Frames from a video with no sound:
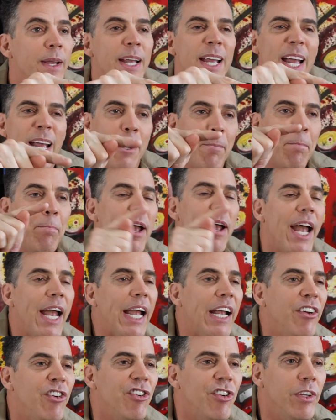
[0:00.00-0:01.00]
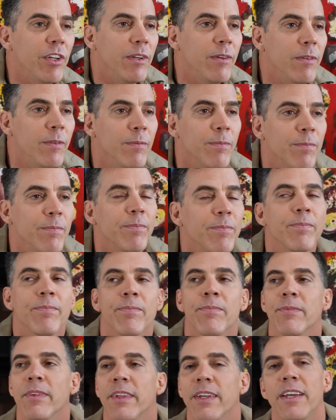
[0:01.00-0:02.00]
and passion
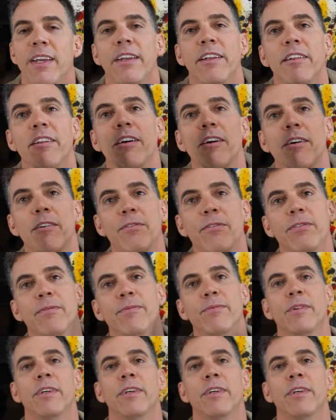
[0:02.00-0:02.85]
and love.